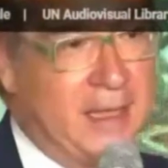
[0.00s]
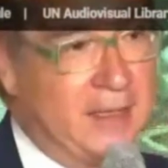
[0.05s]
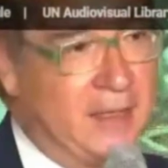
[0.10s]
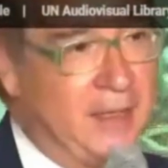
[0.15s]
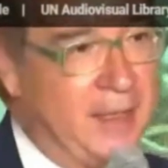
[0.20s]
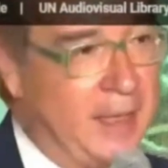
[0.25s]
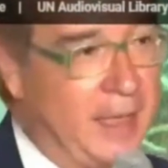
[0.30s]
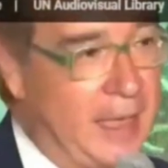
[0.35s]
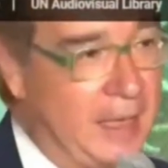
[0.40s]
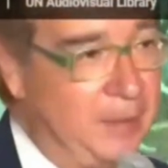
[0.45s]
at
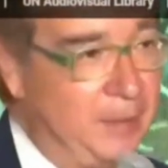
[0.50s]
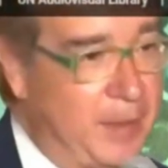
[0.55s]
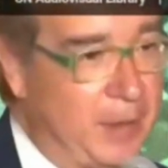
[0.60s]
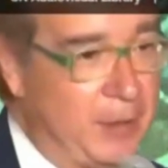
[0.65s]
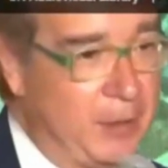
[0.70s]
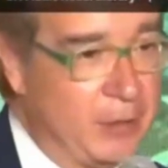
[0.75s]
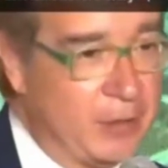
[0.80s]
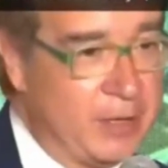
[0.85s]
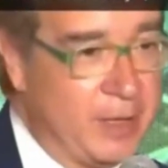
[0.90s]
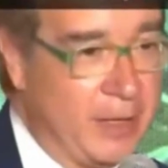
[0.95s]
the heart
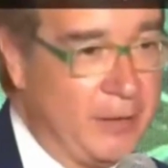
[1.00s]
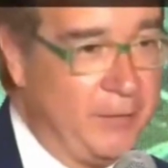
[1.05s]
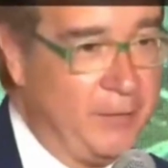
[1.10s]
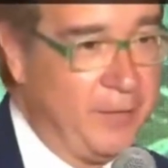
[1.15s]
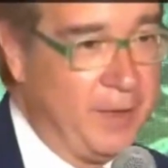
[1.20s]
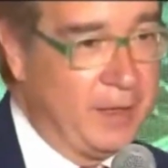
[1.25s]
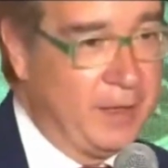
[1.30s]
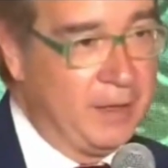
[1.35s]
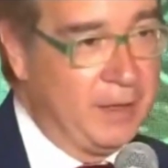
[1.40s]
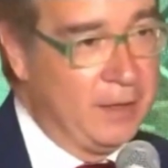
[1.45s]
because they're
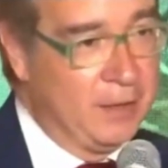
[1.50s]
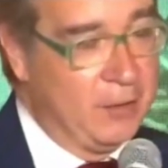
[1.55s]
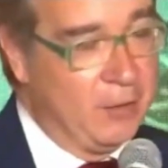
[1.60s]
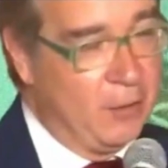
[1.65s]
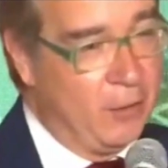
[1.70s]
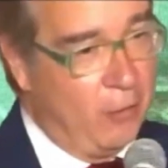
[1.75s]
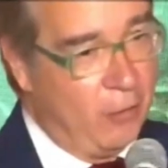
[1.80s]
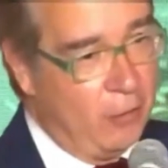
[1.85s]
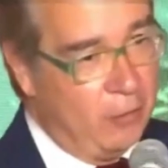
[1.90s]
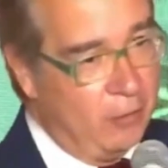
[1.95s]
affecting
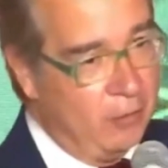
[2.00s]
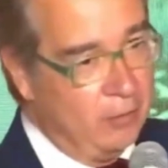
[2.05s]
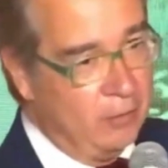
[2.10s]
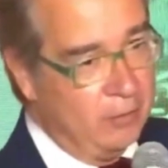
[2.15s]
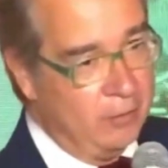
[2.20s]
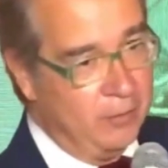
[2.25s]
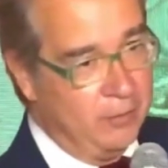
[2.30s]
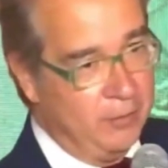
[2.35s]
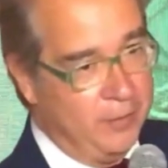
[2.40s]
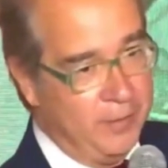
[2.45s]
all
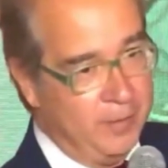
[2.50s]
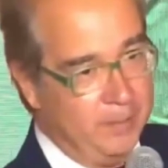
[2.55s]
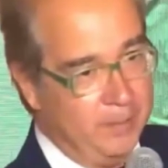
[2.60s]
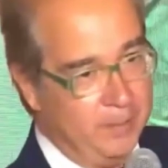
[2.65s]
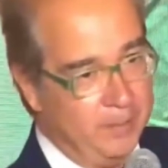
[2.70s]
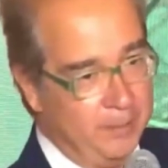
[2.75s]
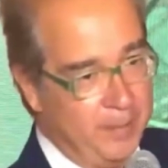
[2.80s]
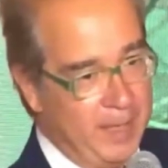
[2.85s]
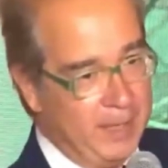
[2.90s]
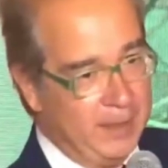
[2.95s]
the
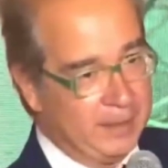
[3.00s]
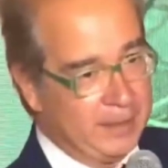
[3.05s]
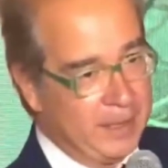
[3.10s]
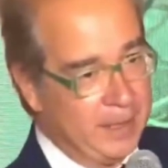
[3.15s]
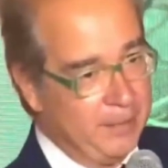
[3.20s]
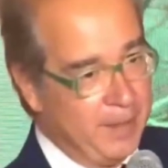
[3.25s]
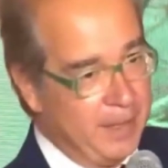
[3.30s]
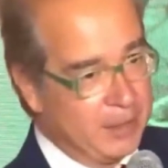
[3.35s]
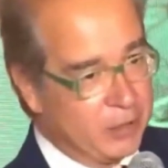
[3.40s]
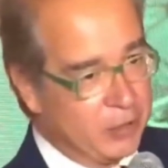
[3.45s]
main
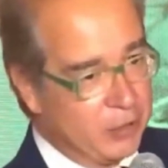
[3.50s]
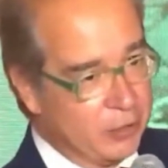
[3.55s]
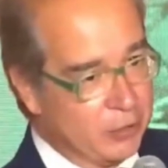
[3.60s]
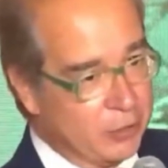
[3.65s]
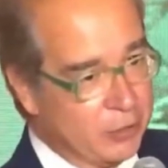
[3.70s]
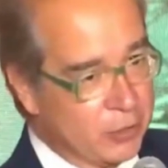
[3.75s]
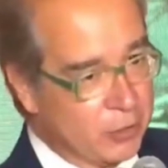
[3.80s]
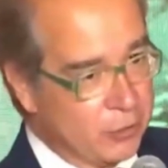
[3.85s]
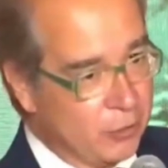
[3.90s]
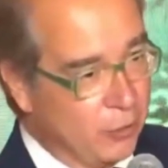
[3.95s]

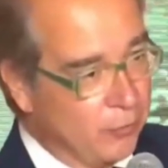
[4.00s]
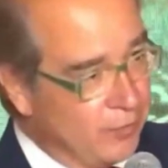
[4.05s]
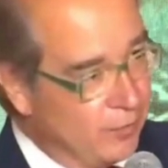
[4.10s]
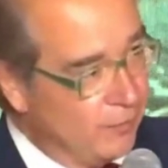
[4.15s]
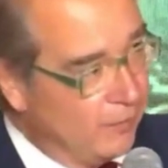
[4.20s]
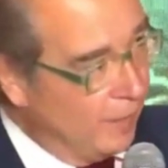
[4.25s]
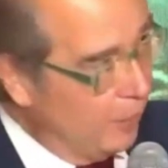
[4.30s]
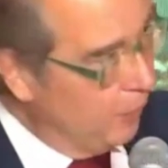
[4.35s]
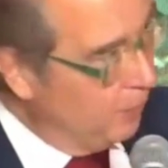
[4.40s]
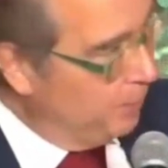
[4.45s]
dimensions of
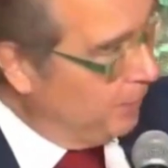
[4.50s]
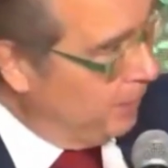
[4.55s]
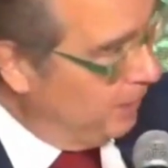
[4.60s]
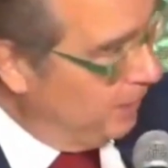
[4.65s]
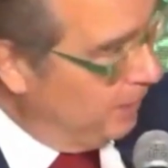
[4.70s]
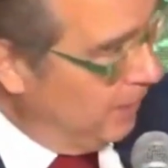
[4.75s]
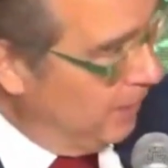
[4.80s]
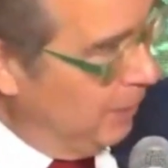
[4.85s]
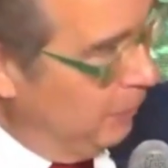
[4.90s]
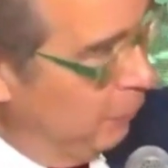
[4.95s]

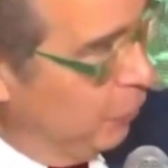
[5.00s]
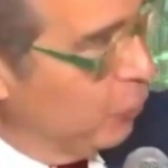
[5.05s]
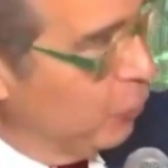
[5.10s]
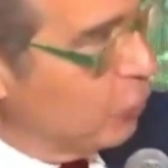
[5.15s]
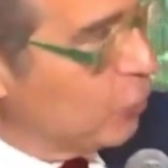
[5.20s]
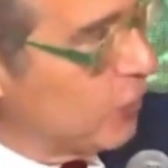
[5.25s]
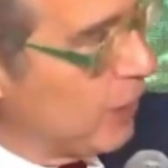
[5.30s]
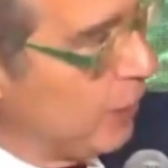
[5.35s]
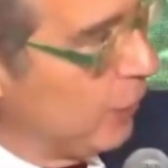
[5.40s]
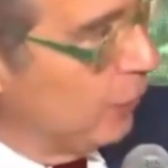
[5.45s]
development. I will not
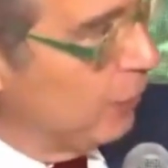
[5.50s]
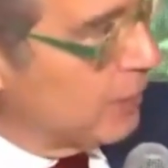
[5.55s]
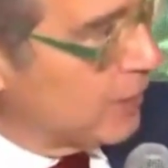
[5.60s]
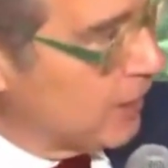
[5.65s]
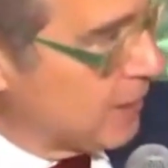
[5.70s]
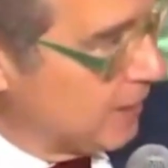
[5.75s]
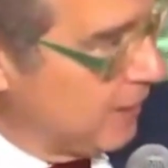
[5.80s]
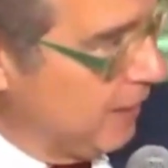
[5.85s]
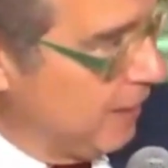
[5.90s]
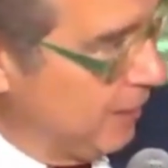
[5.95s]
say only
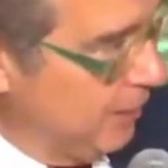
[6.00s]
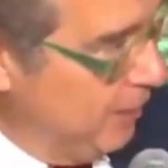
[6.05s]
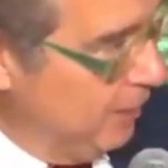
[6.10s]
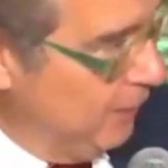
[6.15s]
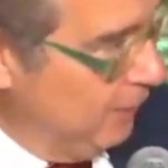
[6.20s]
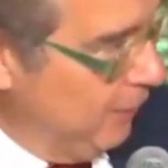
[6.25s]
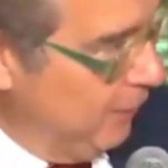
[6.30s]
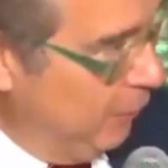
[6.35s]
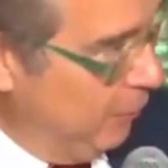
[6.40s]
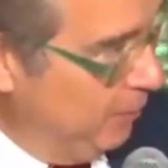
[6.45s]
sustainable
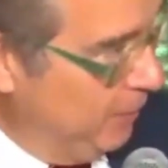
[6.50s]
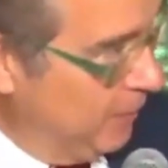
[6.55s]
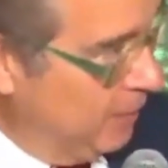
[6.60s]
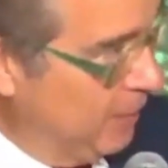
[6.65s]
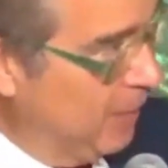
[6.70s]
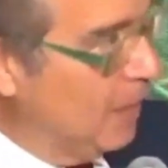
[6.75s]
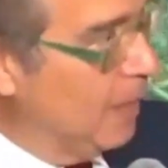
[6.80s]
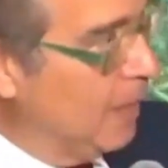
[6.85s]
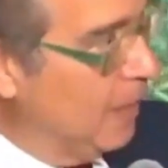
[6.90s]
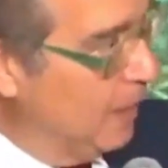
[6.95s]
development.
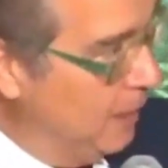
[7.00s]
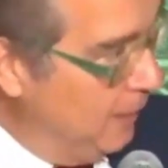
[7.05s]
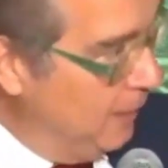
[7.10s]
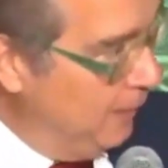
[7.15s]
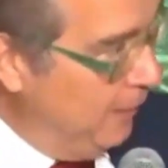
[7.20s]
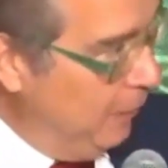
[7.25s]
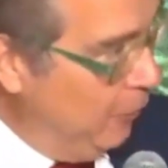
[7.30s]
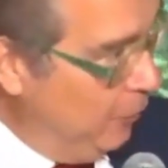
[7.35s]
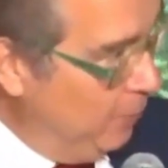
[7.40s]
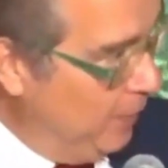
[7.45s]

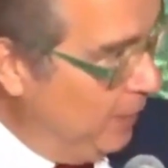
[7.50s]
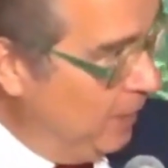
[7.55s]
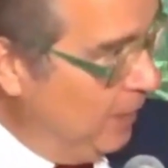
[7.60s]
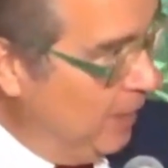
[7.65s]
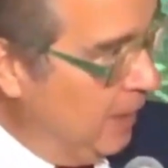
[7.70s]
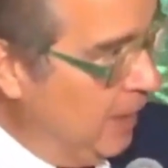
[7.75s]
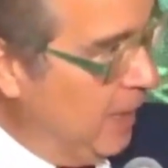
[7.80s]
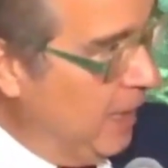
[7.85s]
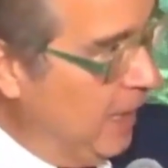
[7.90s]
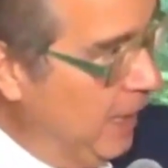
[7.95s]

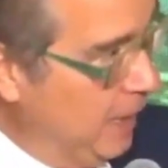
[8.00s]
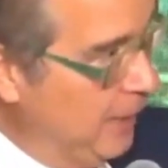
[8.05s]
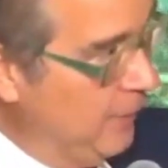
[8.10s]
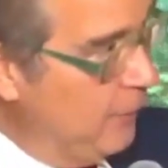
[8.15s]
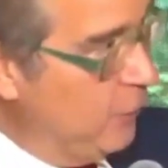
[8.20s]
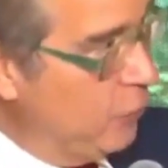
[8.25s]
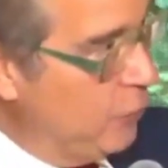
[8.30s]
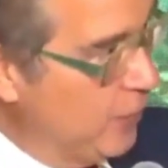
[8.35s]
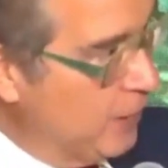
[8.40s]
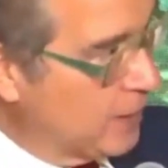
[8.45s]
I'll give
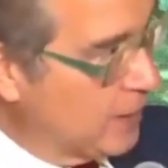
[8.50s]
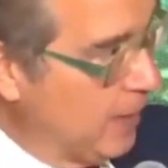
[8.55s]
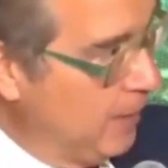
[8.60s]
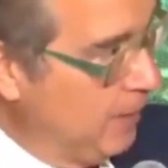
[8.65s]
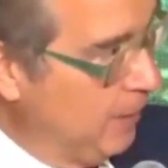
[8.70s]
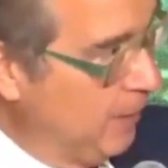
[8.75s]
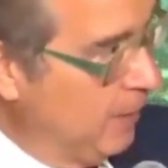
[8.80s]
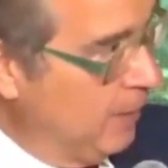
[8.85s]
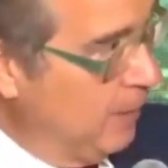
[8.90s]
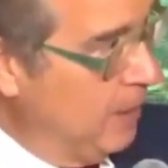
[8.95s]
you an
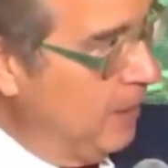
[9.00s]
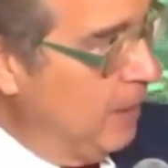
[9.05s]
example.